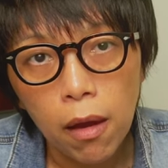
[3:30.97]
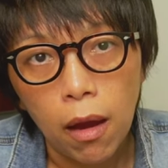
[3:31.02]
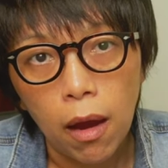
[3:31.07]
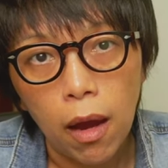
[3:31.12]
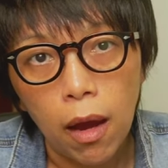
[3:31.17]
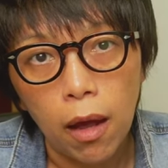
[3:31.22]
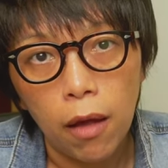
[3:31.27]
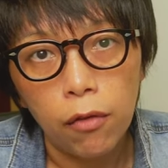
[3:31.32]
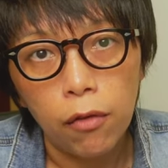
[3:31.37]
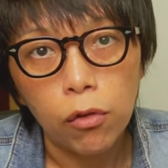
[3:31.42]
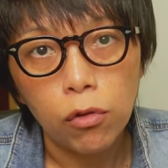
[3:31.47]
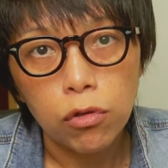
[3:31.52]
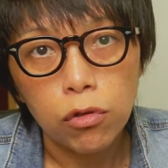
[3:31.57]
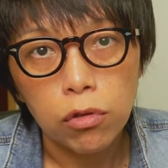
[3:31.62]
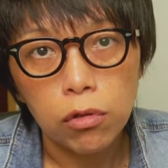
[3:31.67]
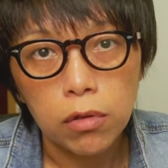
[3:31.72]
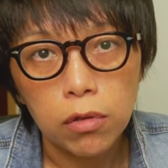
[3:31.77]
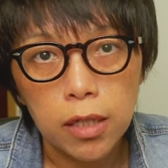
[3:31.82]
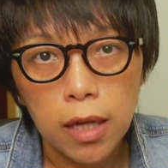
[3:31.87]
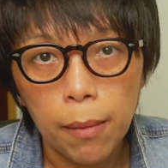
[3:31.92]
and
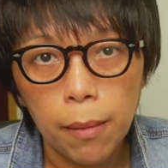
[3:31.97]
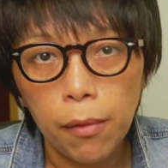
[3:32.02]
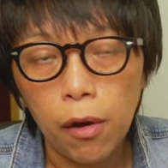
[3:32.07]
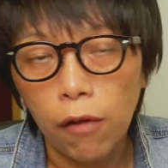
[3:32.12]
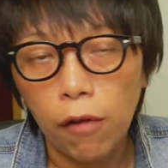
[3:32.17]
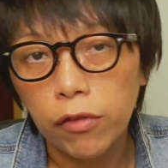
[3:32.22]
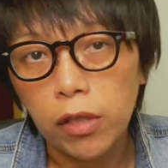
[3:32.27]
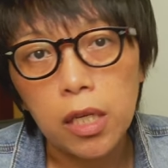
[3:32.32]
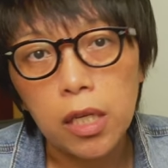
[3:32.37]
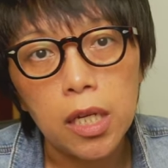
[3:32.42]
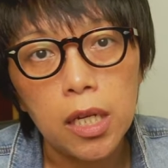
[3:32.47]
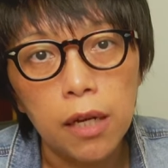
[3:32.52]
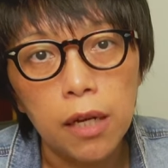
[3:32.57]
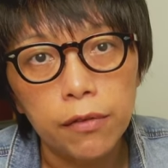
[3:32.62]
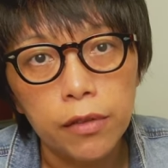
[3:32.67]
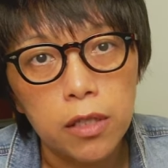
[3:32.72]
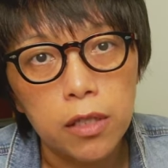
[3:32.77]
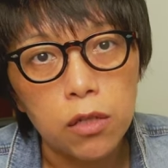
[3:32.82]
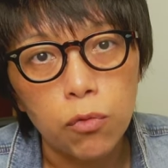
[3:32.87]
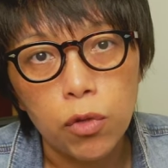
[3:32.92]
also some of the key
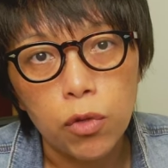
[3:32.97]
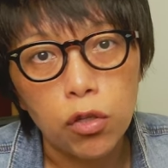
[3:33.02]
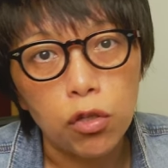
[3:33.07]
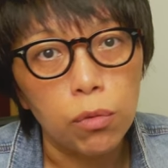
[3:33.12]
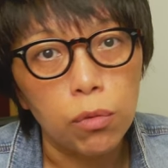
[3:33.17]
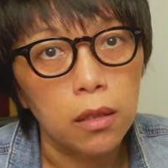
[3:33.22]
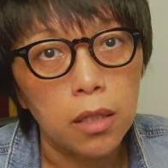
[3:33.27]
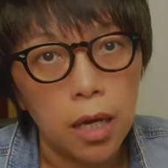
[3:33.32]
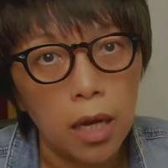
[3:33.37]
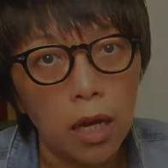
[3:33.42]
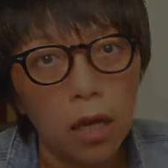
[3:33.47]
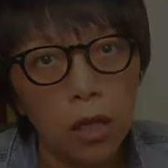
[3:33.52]
levels we should take